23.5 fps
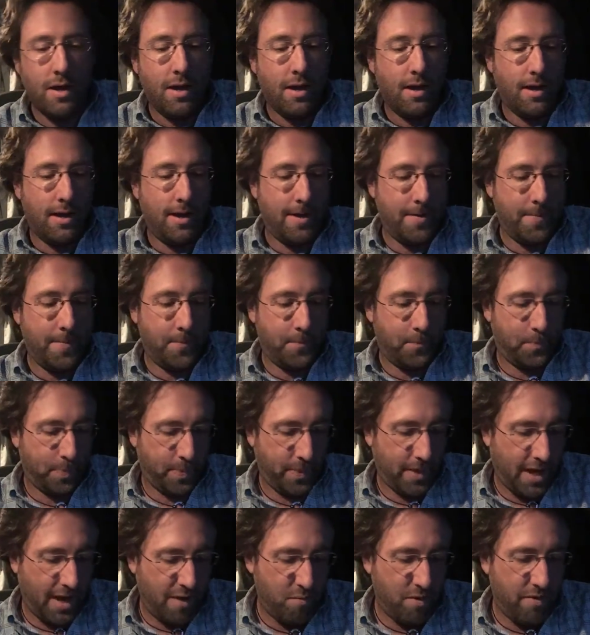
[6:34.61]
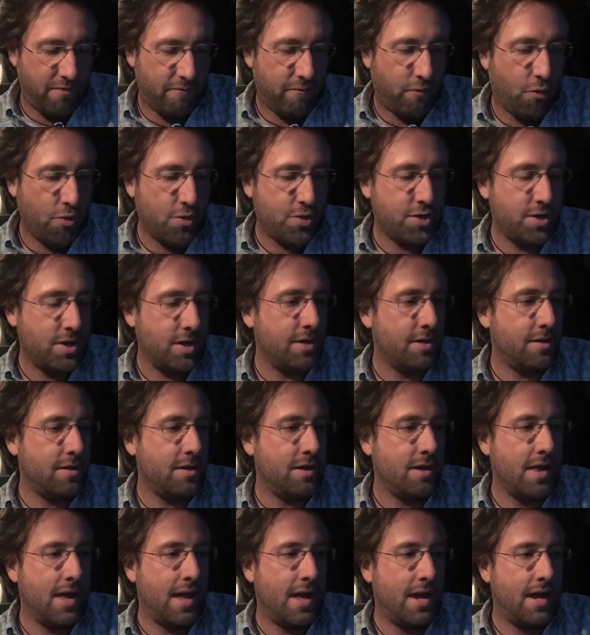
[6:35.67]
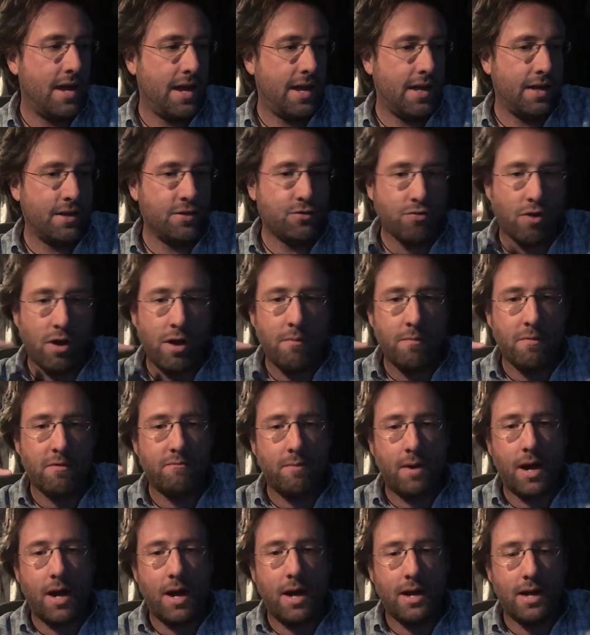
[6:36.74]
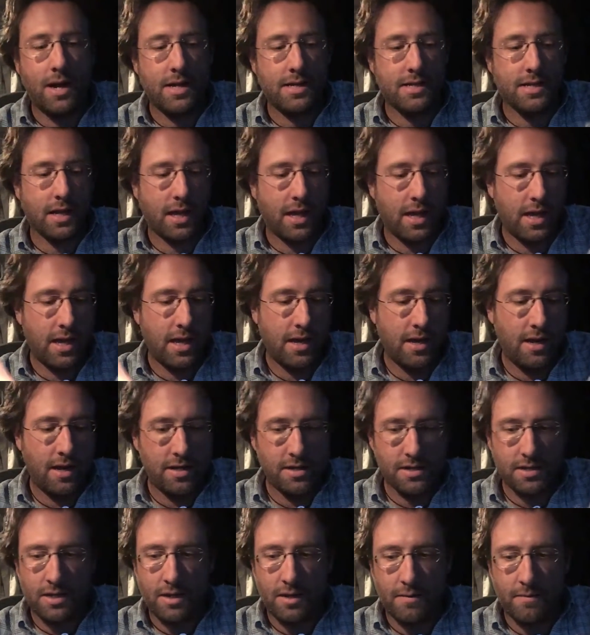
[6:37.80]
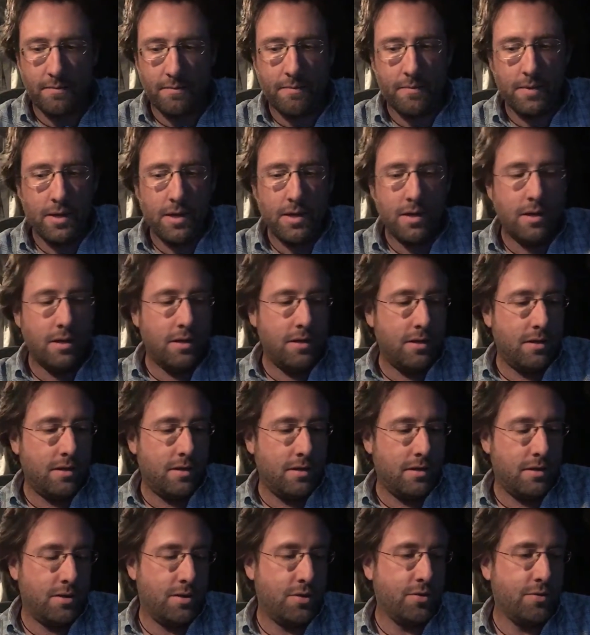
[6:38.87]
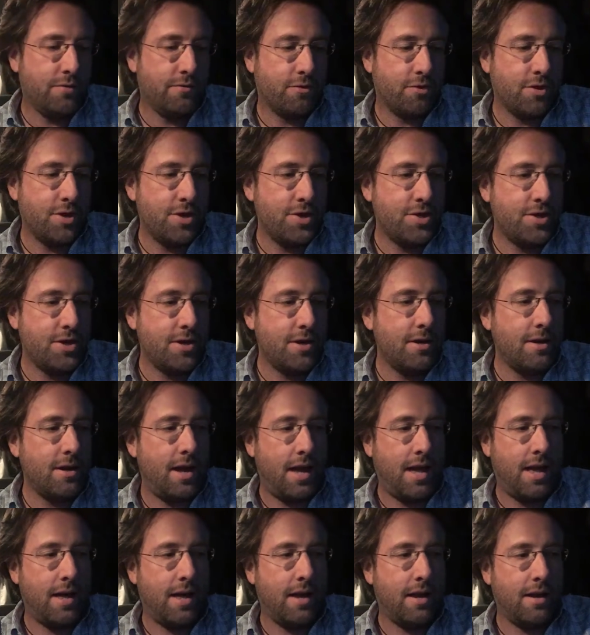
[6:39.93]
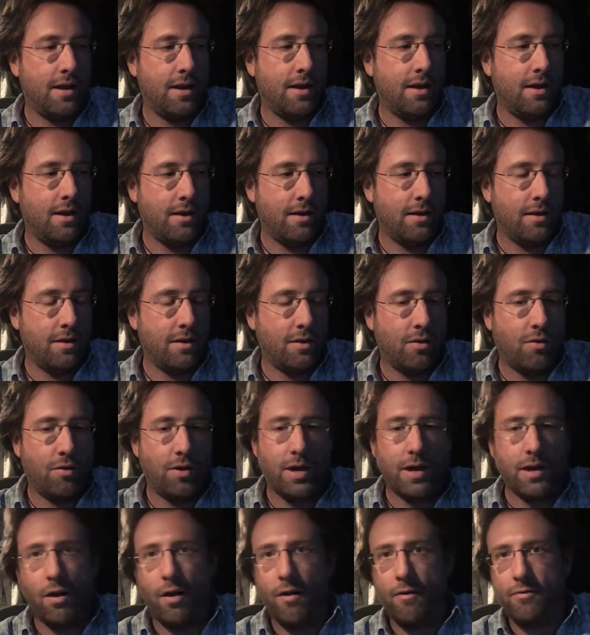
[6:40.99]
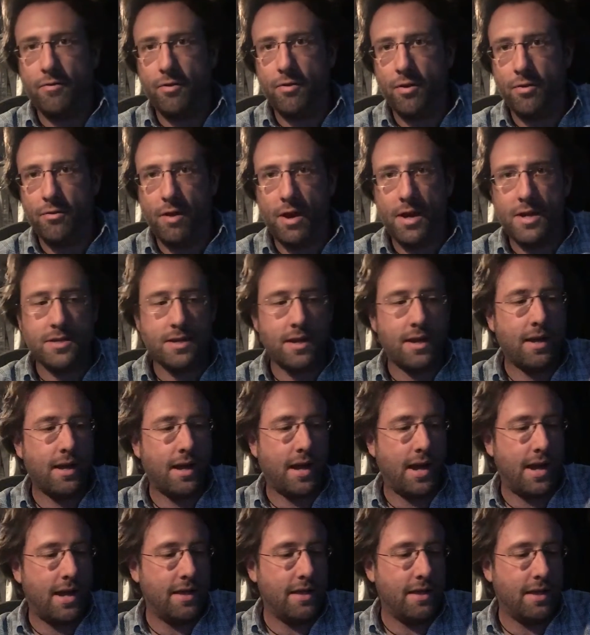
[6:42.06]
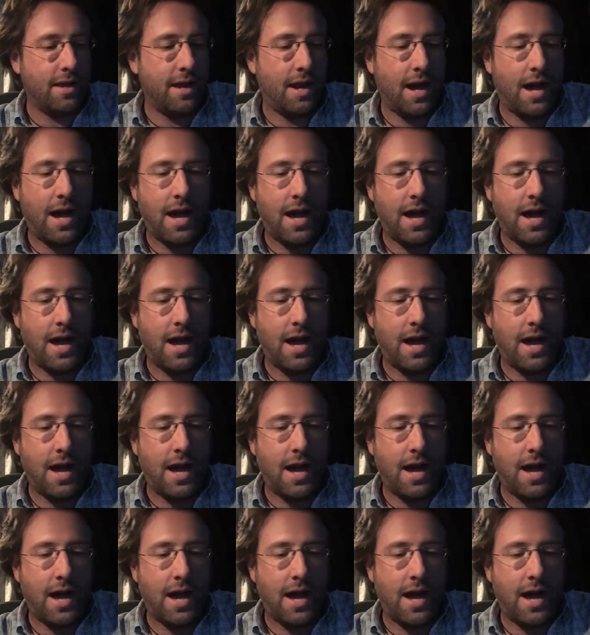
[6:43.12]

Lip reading: I've been fortunate that a dream of mine as a kid has come to fruition, and in off-road racing, and that